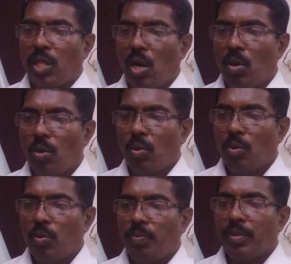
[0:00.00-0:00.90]
Thou
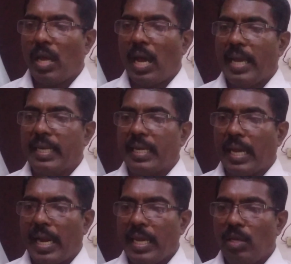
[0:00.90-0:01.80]
I
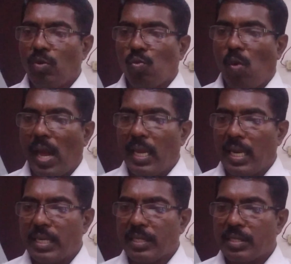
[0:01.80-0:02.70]
cry
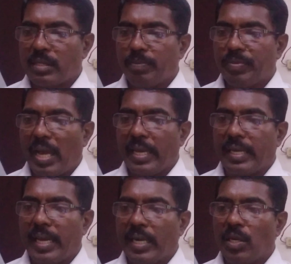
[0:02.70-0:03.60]
violence, I
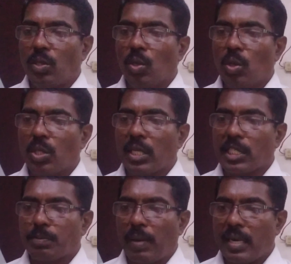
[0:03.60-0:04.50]
get no
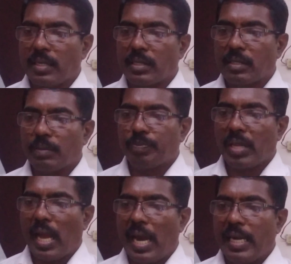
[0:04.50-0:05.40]
response,
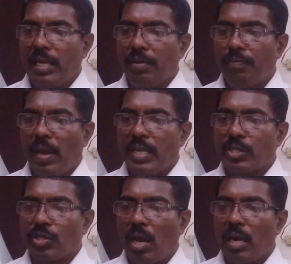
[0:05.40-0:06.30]
and if I
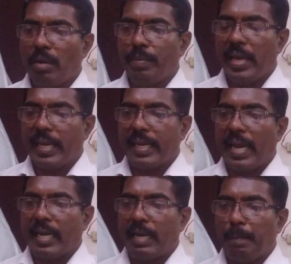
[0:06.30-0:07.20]
shall
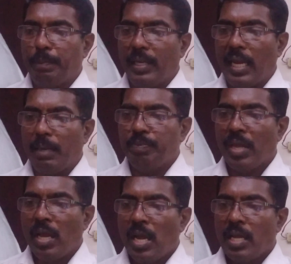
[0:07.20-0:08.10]
make an appeal,
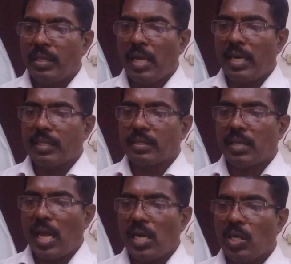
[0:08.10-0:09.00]
there is
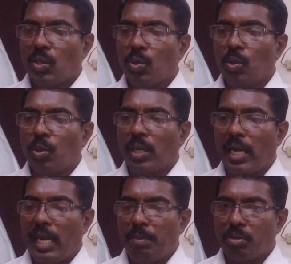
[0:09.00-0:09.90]
none who
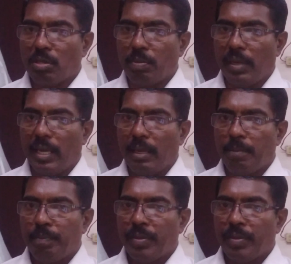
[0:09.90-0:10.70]
redeems me.